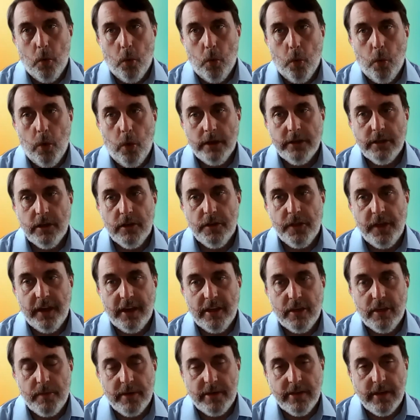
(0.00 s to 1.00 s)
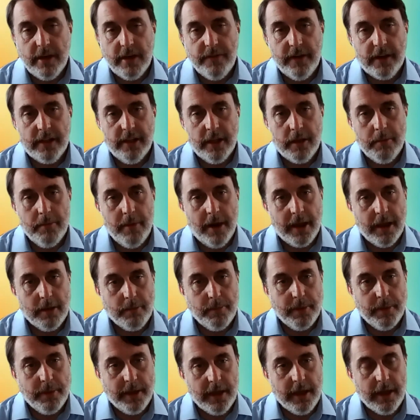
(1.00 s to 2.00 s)
what do you think specifically
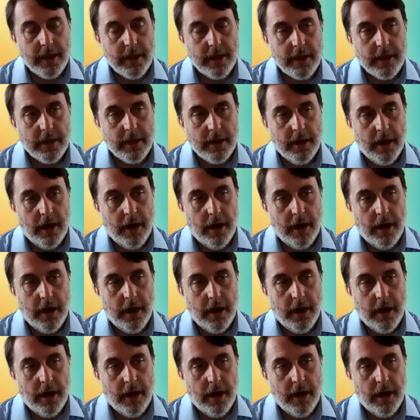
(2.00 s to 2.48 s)
might be